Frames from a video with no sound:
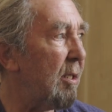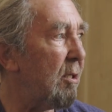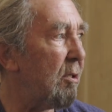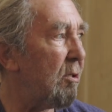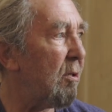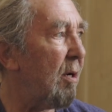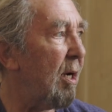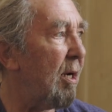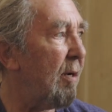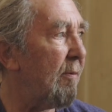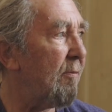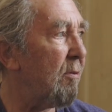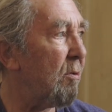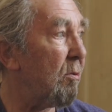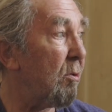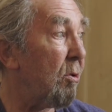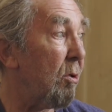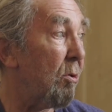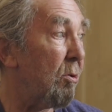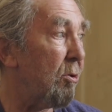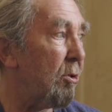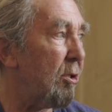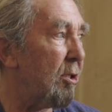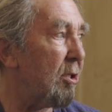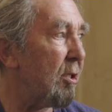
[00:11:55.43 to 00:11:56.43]
travel,
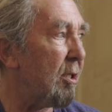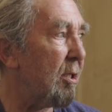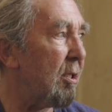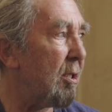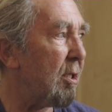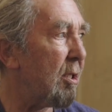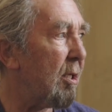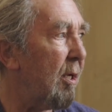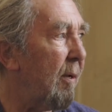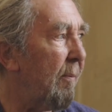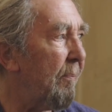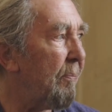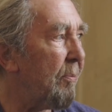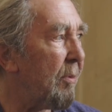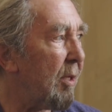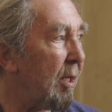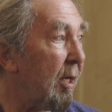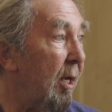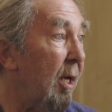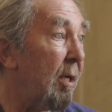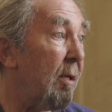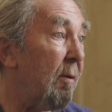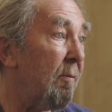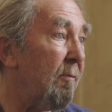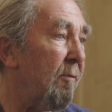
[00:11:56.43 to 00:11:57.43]
consciousness,
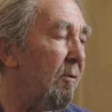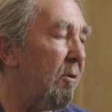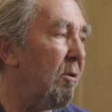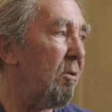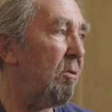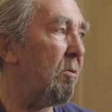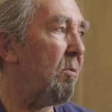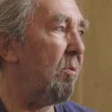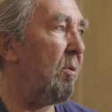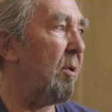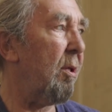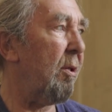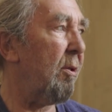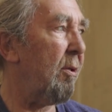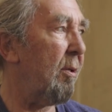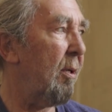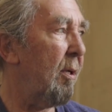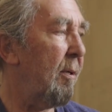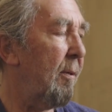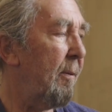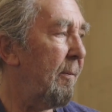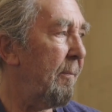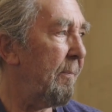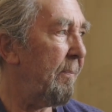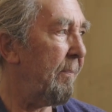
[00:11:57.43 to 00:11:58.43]
getting involved with
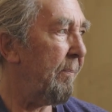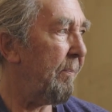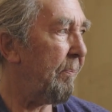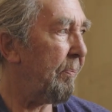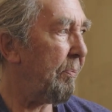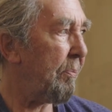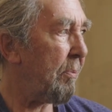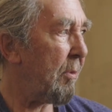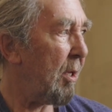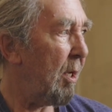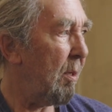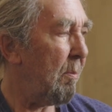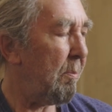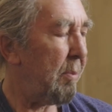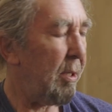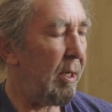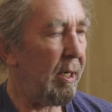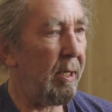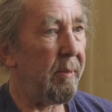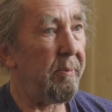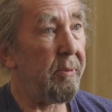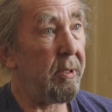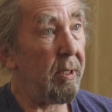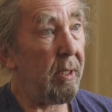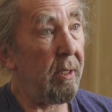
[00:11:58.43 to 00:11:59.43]

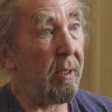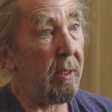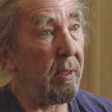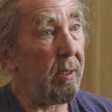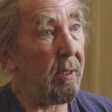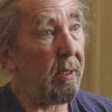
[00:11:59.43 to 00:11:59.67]
perhaps a